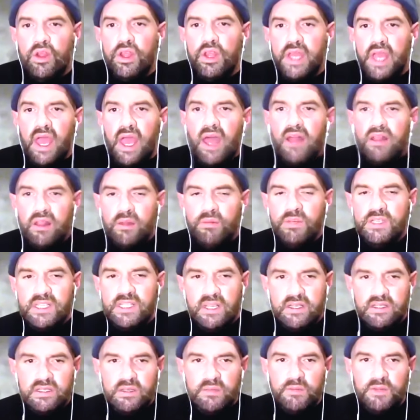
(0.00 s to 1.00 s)
Yeah, um, let me say
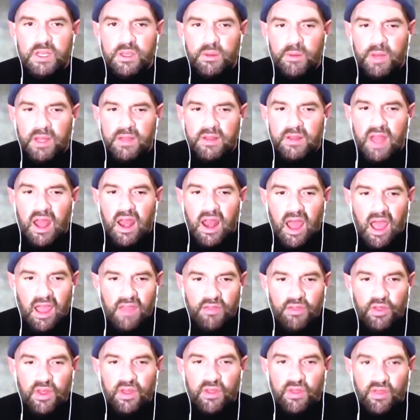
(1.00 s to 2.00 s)
something about that. I
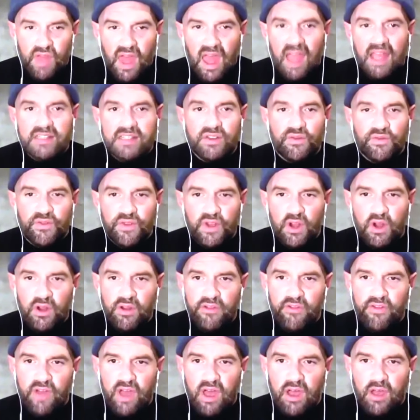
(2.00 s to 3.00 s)
think that's very
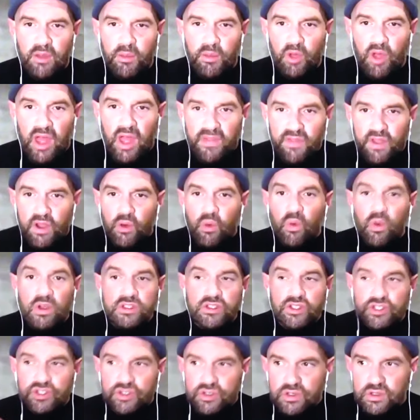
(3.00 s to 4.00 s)
valuable. And there was
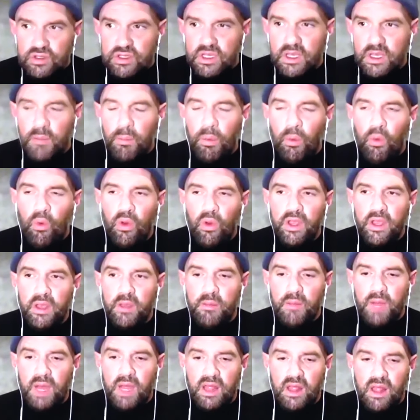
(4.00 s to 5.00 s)
certainly a point in
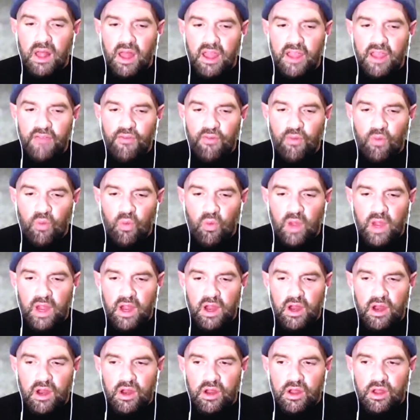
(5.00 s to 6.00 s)
my life
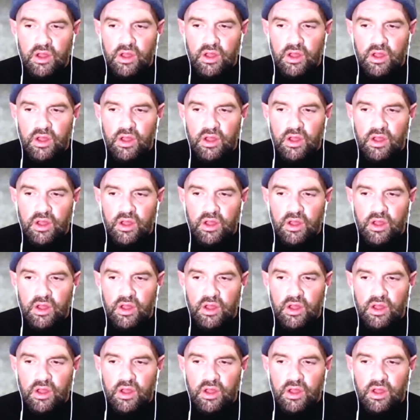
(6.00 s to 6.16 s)
where